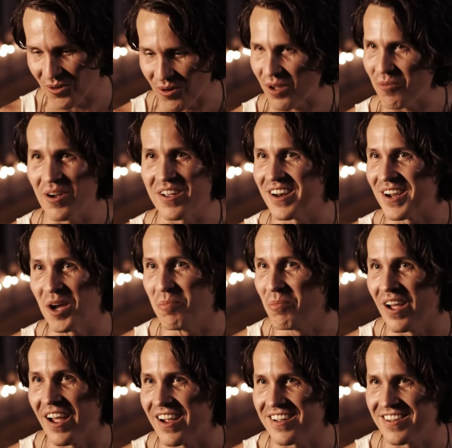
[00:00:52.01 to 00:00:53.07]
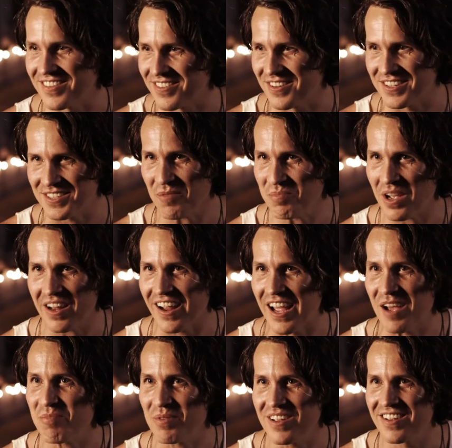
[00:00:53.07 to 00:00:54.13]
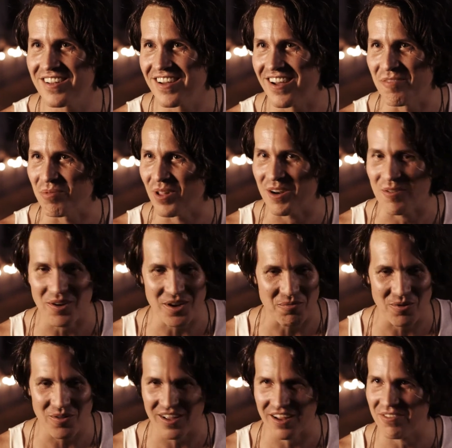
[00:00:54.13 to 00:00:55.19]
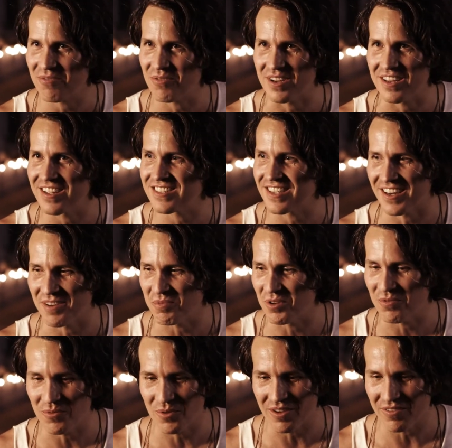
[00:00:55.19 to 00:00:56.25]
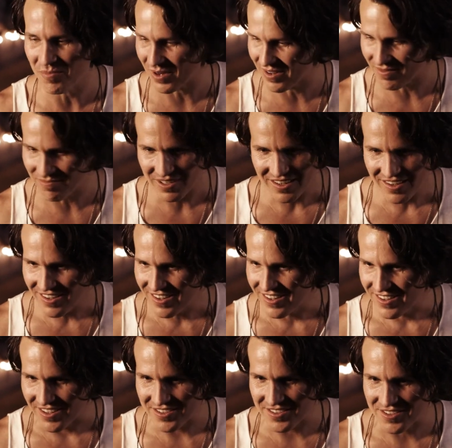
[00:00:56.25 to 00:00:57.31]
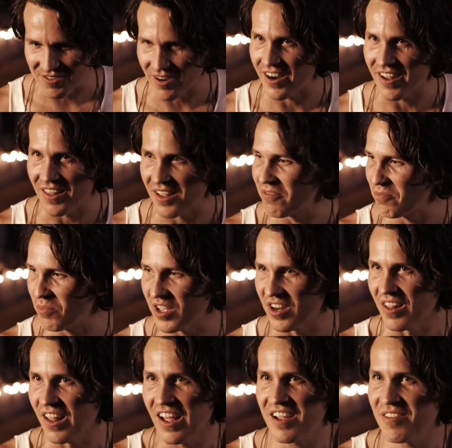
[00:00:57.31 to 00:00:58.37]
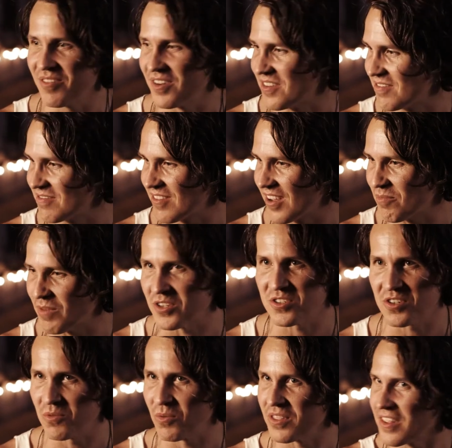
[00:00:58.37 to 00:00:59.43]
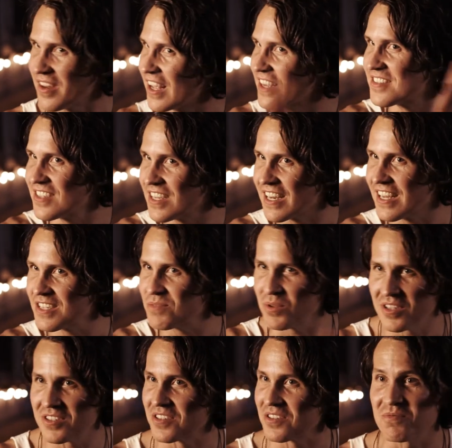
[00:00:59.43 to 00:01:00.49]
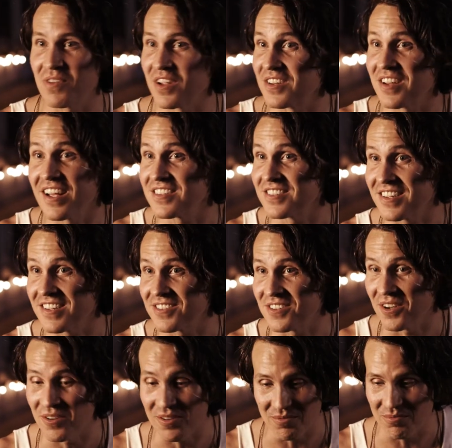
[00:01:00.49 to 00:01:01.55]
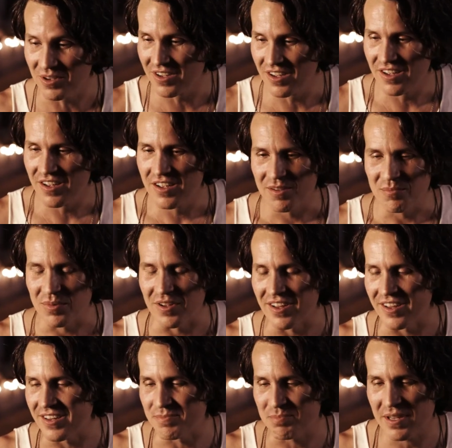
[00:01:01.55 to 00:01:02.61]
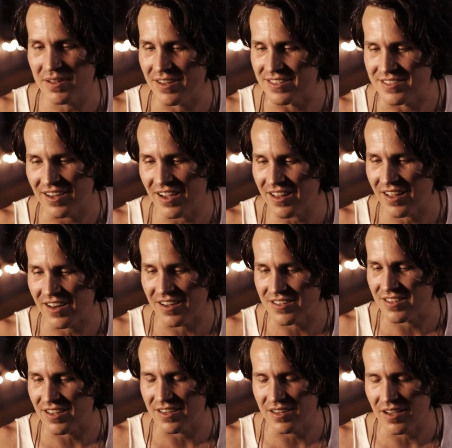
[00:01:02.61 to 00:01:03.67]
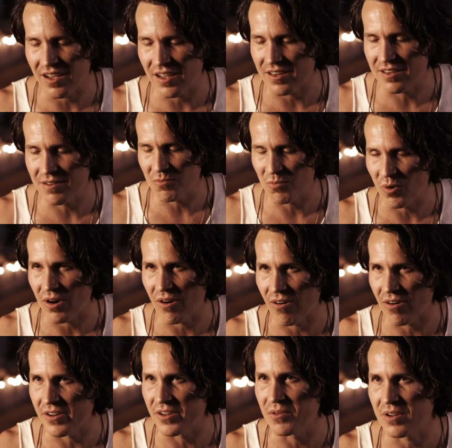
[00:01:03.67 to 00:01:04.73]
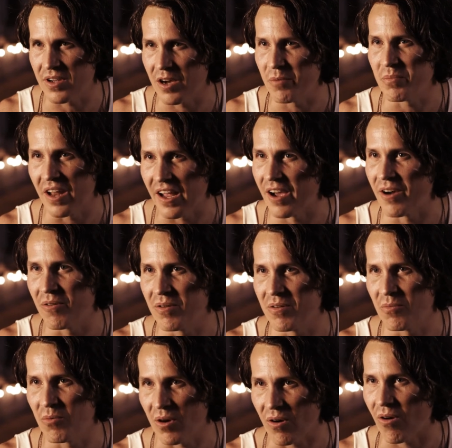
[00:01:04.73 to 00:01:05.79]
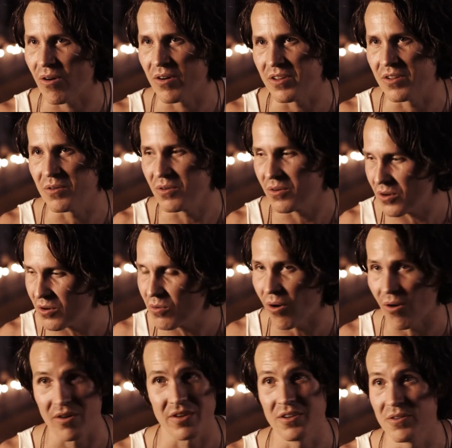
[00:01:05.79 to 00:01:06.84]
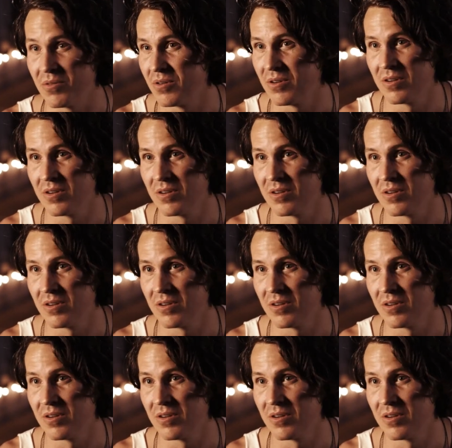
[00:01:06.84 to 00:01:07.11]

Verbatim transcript: Lord, I want you to come back. Because I'm kind of happy. I'm playing rock and roll. I have three kids. I got a beautiful wife. I'm going, this is great. I love being alive, and I'm not sure what the next thing is, but this is fantastic. So but in, in Thailand, I was like, God, where are you? Come now. Where are you? Who are you?